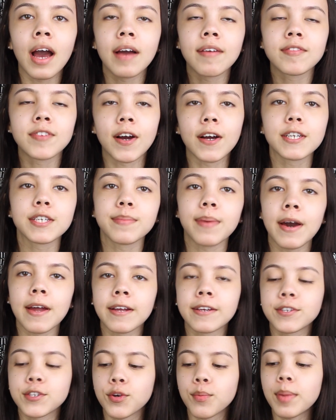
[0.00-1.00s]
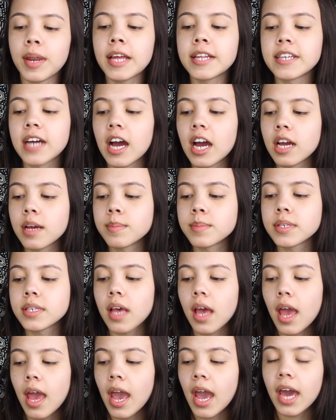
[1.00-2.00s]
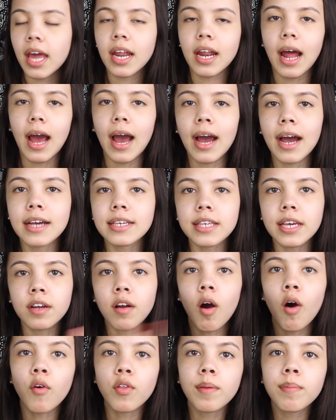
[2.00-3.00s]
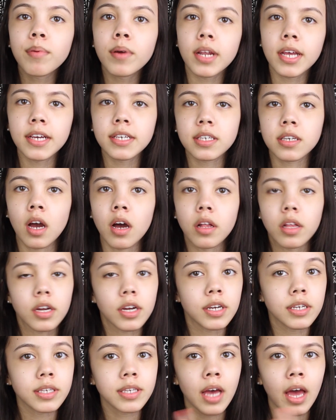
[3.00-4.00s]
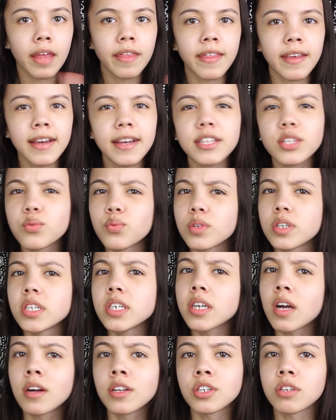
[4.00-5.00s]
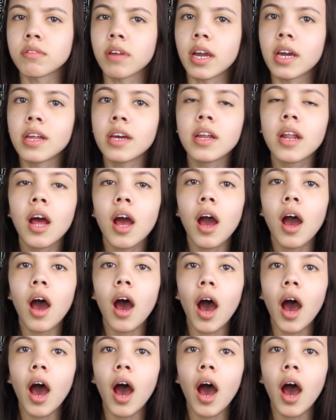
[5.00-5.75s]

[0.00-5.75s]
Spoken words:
I've talked about it so many times, and it has like all the prettiest colors. I think it's really underrated.